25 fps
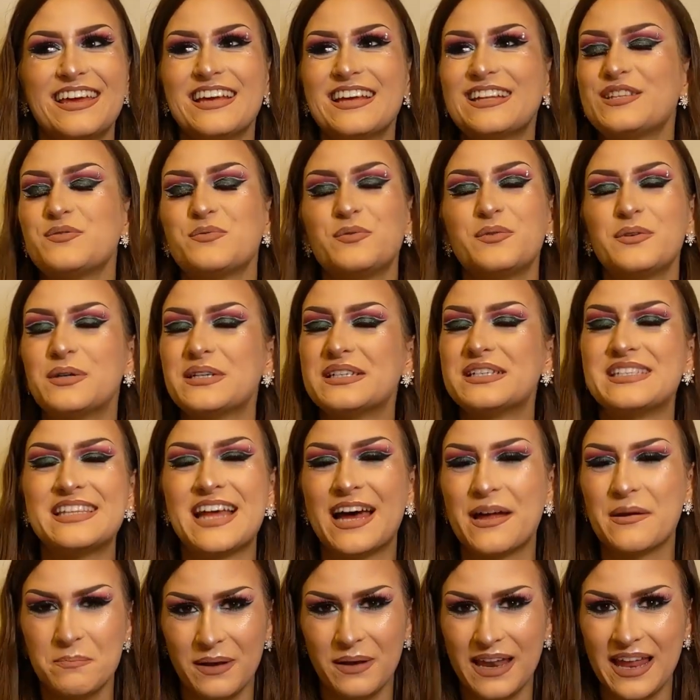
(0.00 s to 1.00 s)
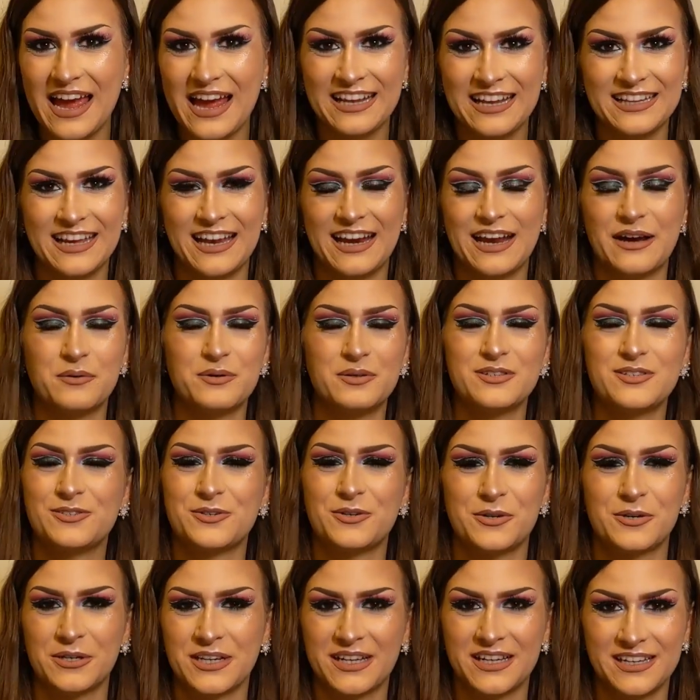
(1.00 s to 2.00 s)
it was not planned that I was
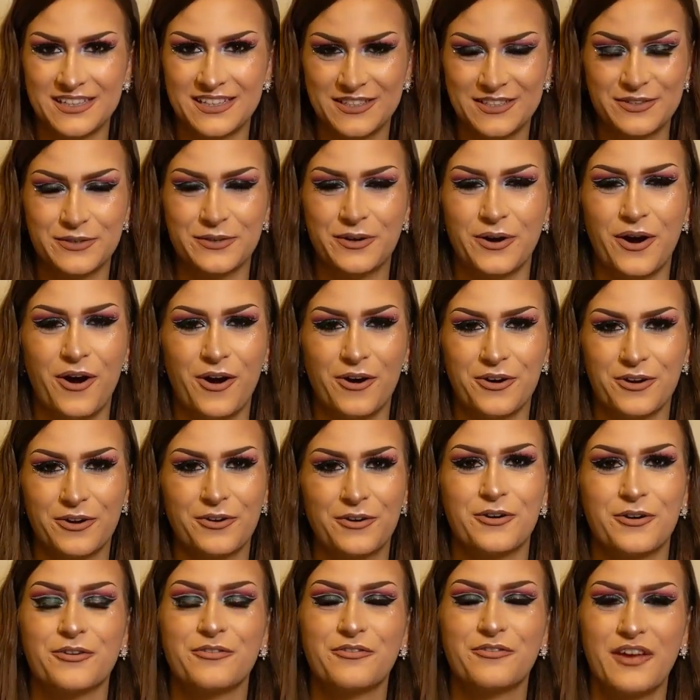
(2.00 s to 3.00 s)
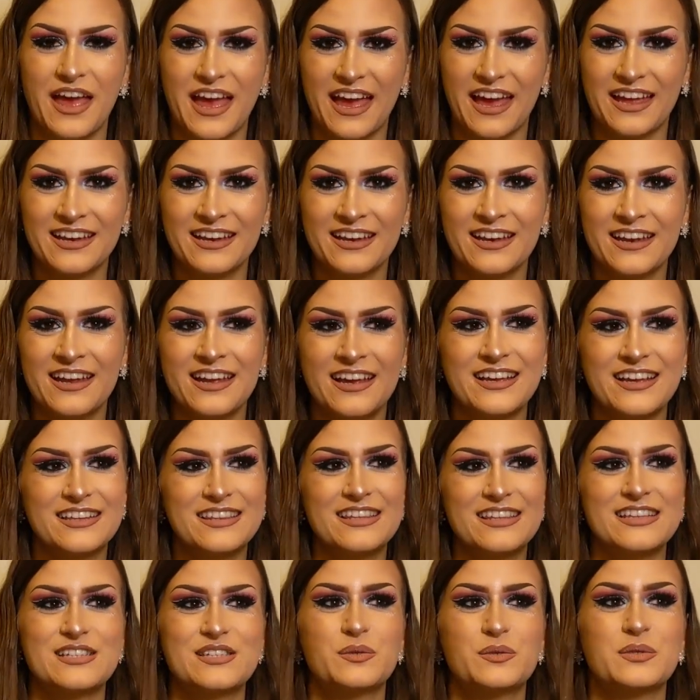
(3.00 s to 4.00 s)
turning into a hardcore fan.
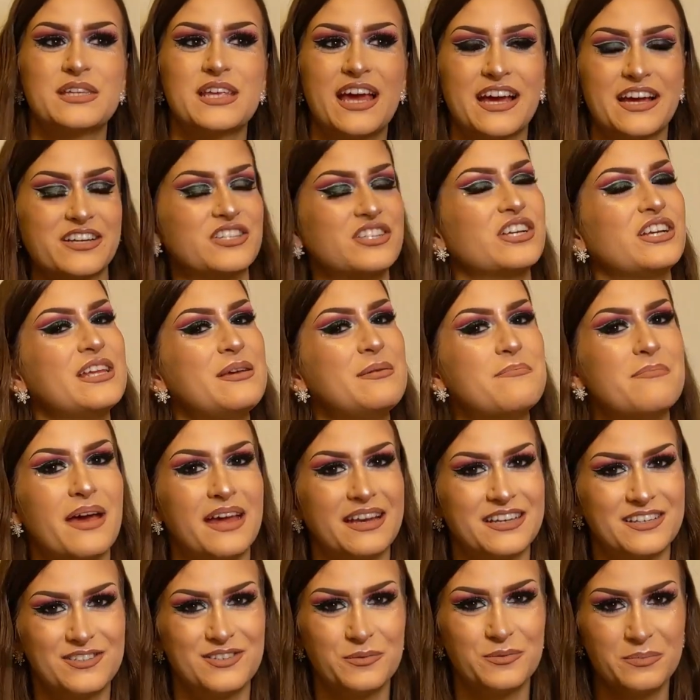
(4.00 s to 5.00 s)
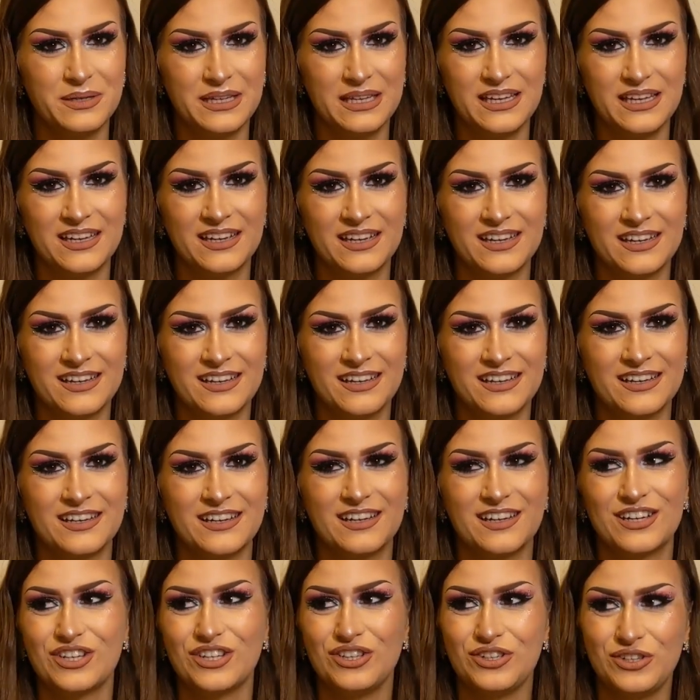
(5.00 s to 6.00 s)
This was actually meant to be
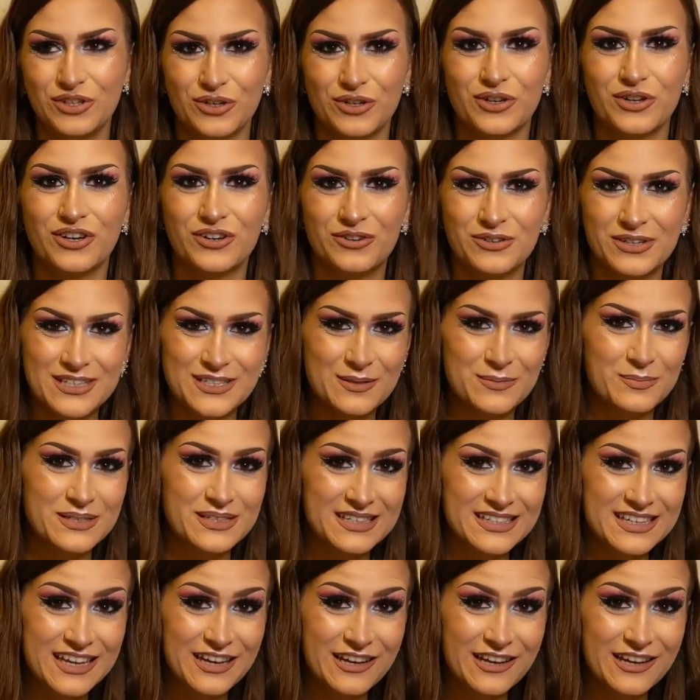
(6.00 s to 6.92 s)
your Christmas